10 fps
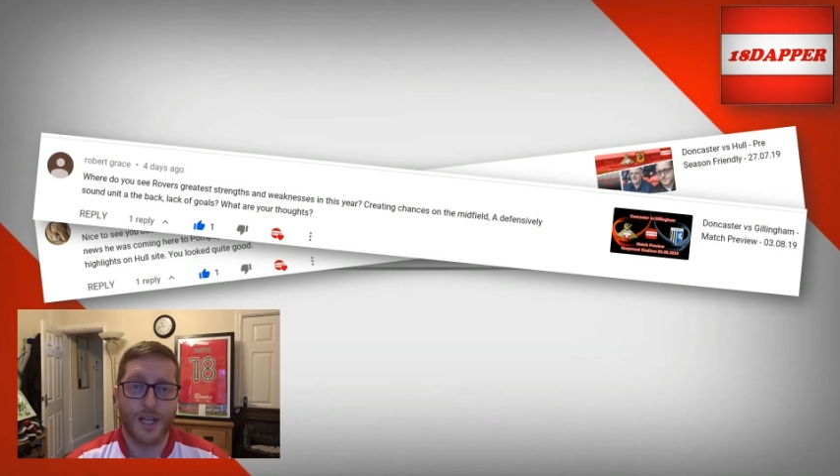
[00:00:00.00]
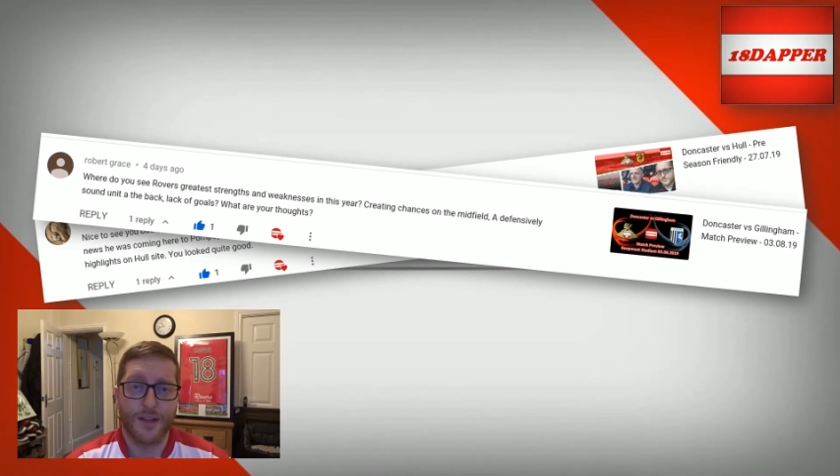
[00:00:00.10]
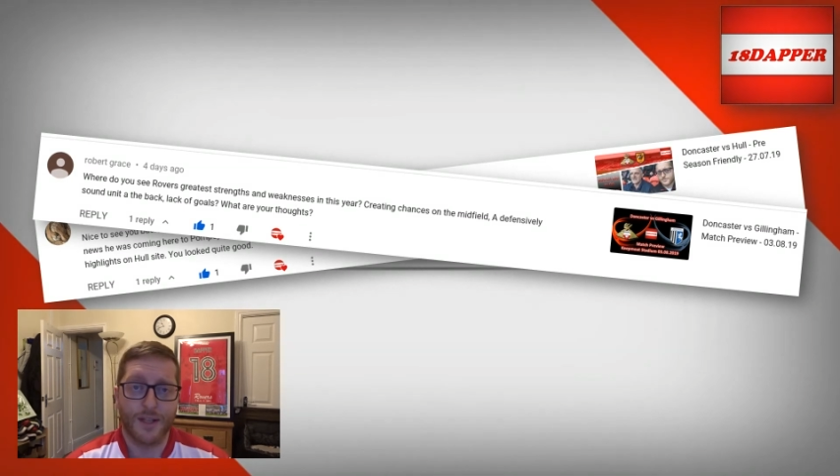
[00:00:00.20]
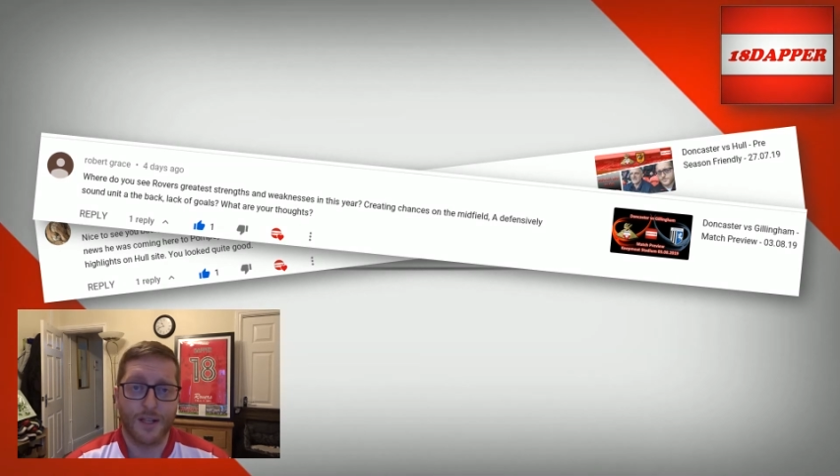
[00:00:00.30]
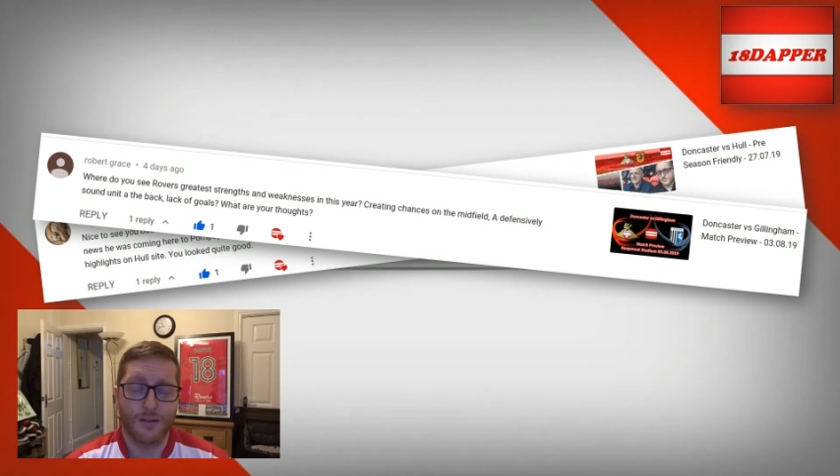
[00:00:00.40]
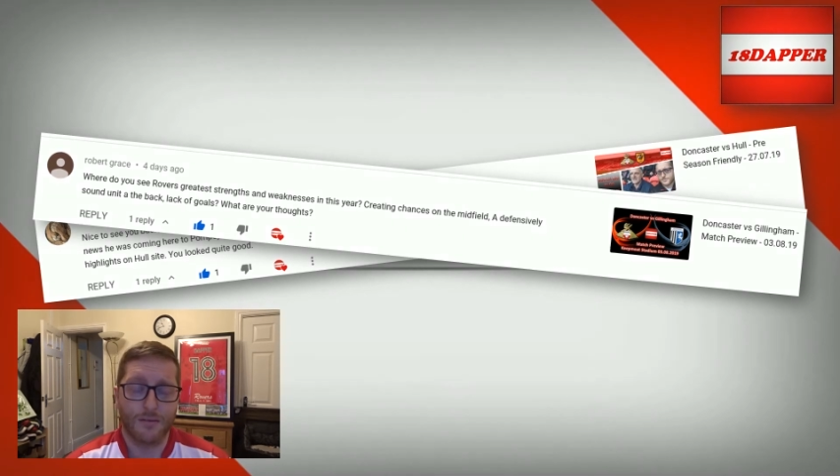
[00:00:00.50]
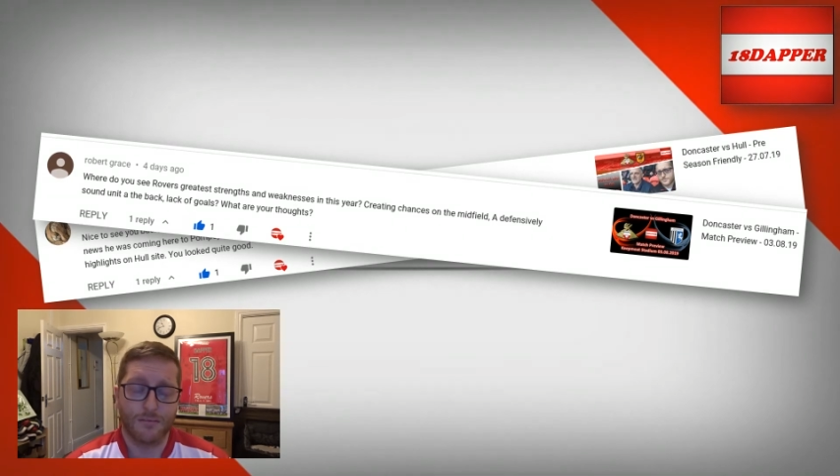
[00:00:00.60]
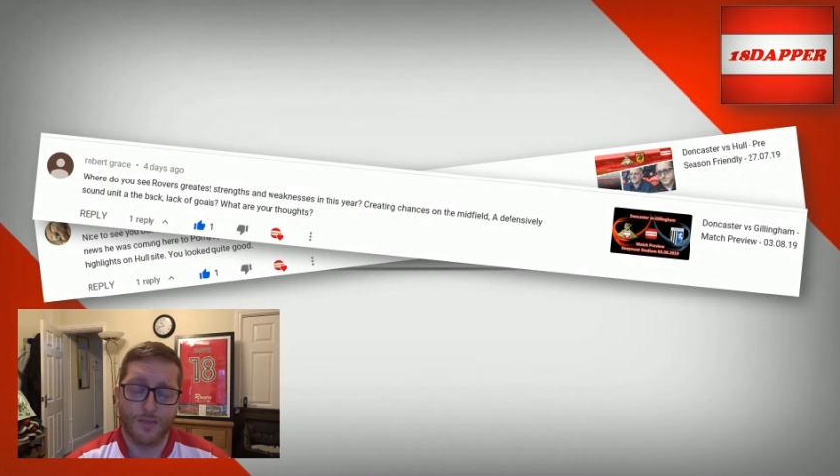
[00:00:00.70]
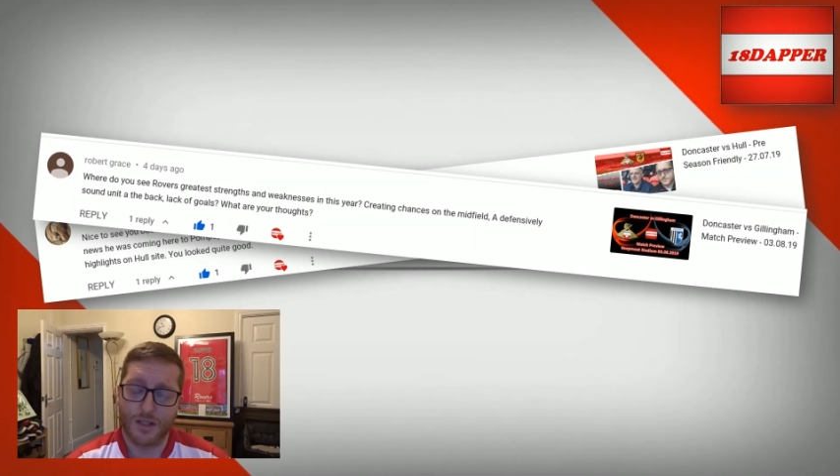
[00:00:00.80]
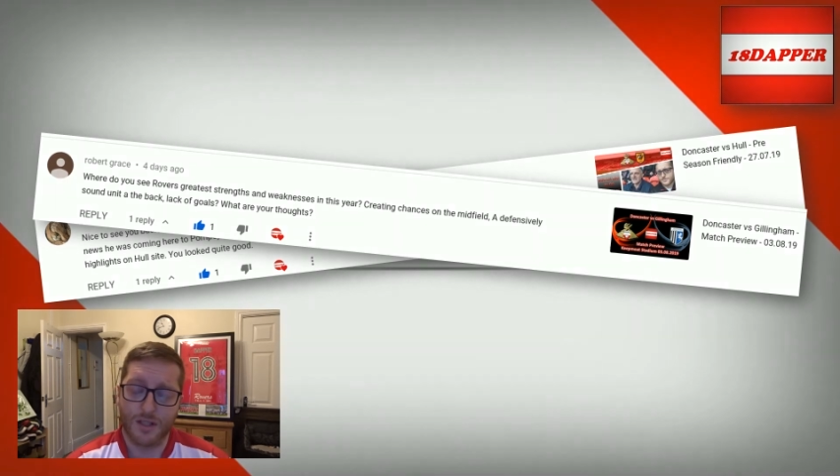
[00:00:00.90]

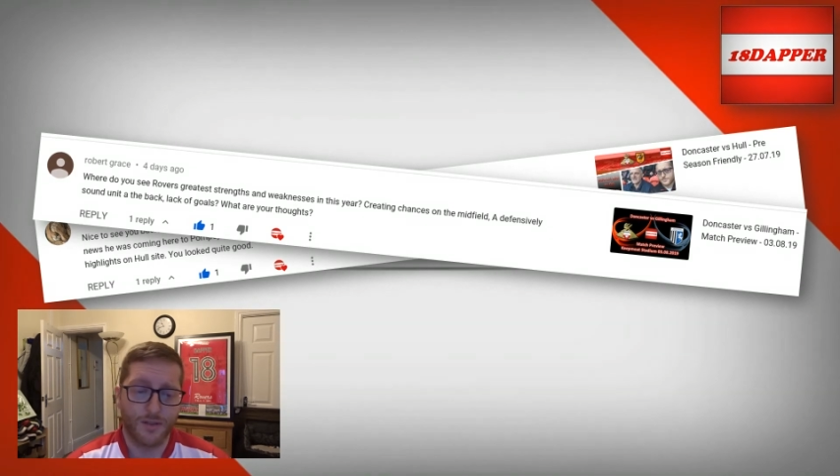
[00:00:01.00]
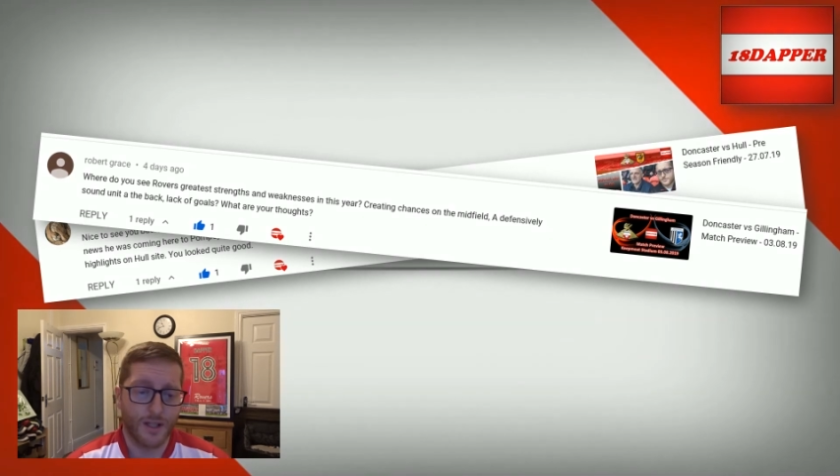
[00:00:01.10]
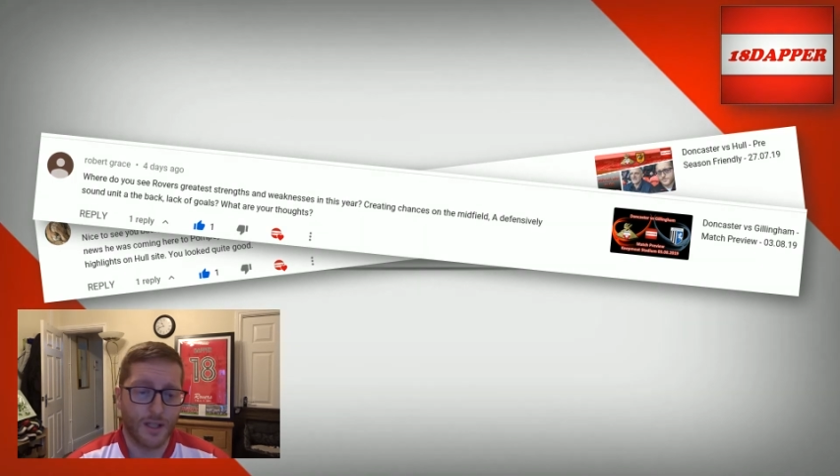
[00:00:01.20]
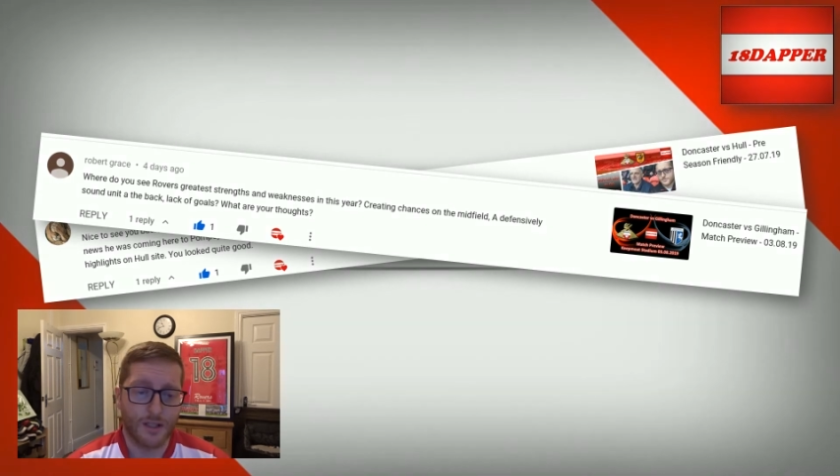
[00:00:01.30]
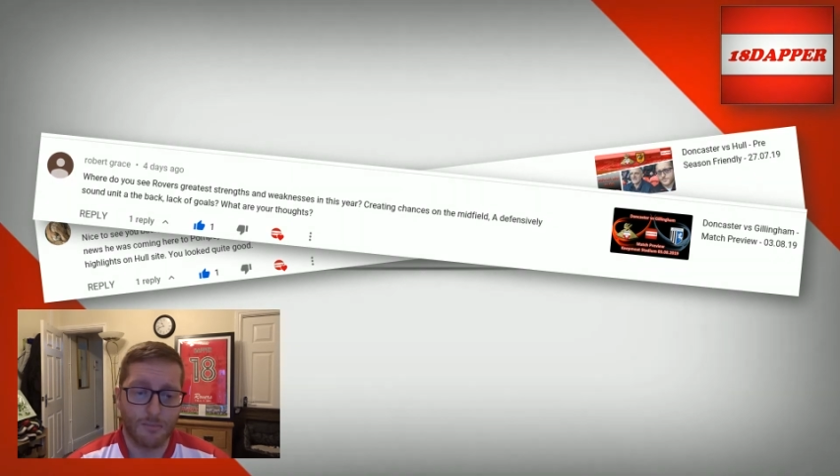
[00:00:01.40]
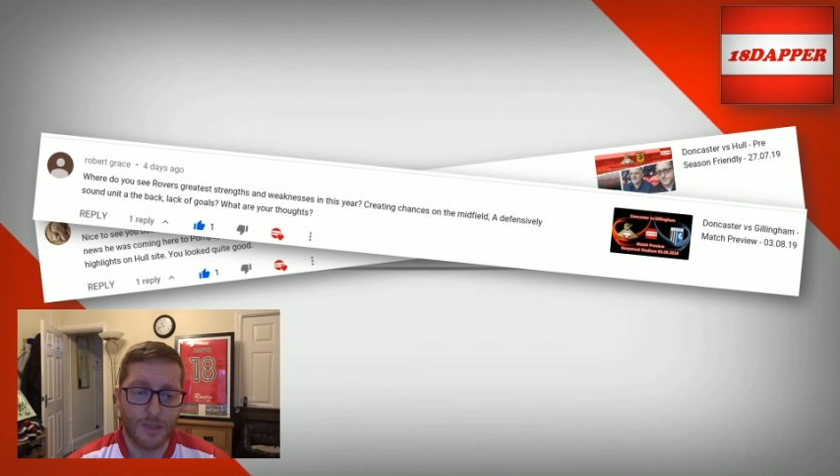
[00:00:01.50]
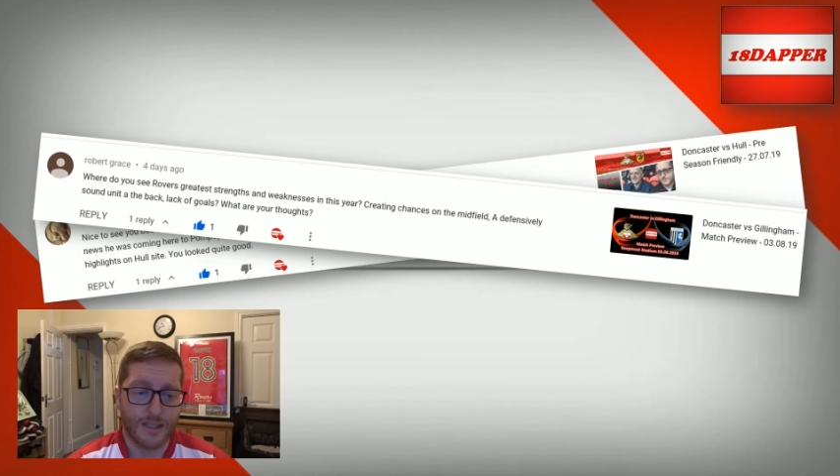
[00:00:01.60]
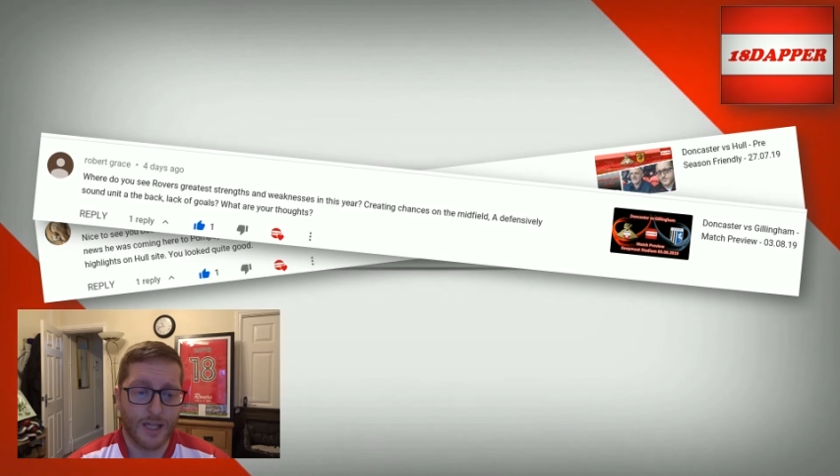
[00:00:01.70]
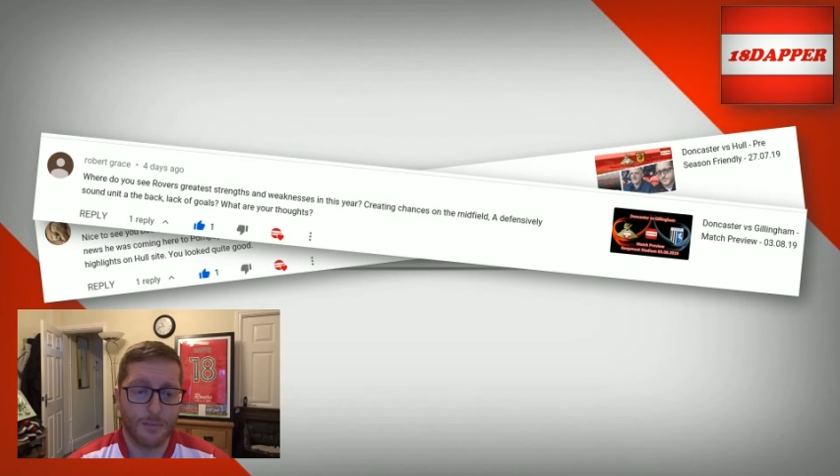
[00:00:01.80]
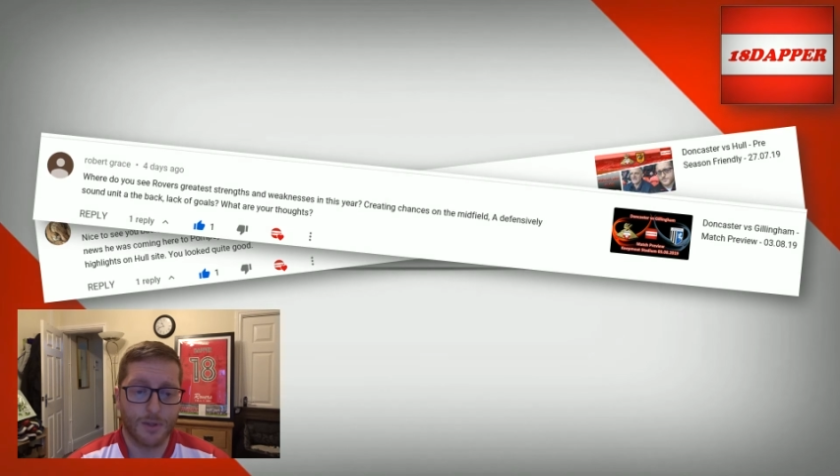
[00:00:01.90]
I still think it's a
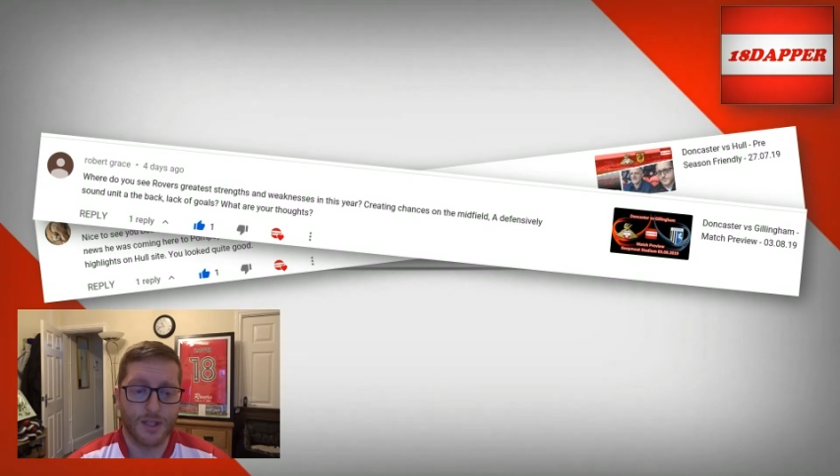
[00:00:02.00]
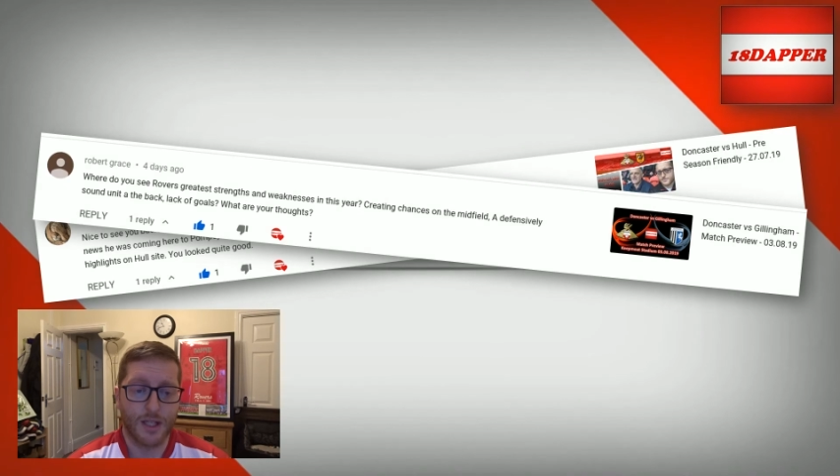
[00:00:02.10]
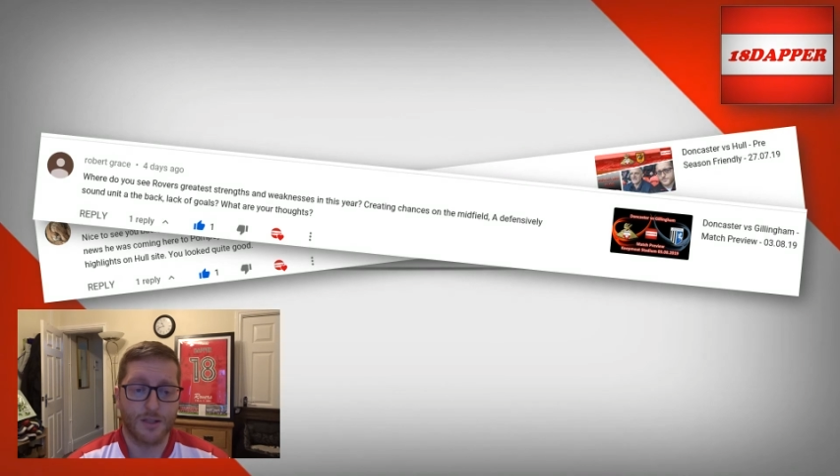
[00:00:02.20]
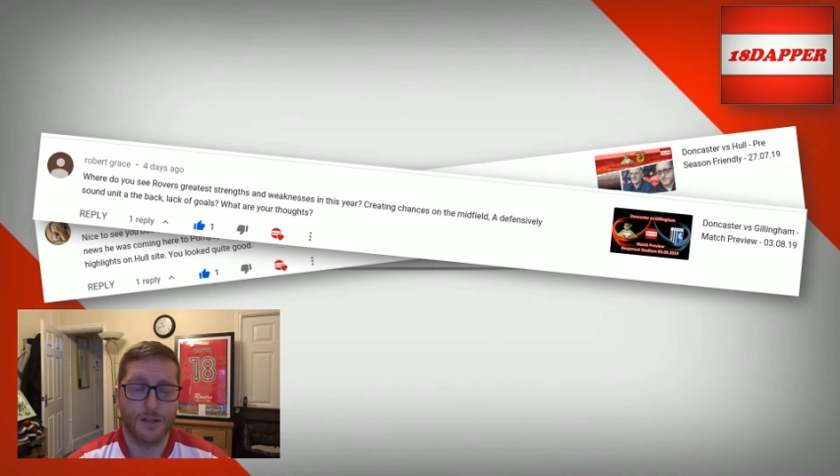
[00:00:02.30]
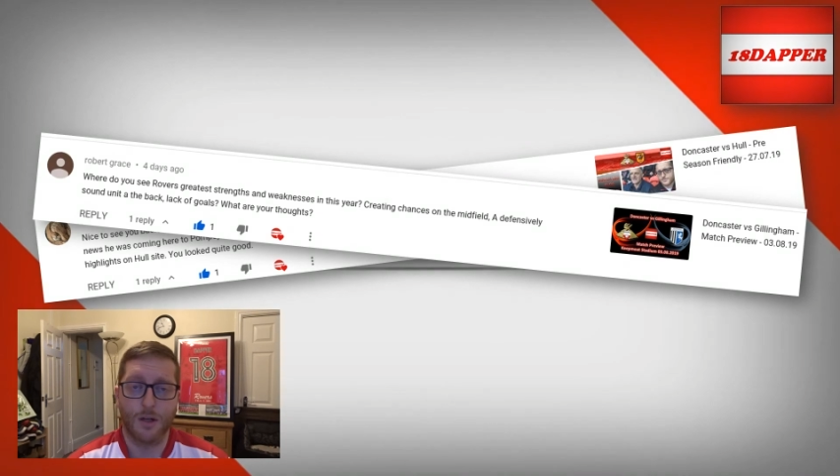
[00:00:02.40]
mid-table season,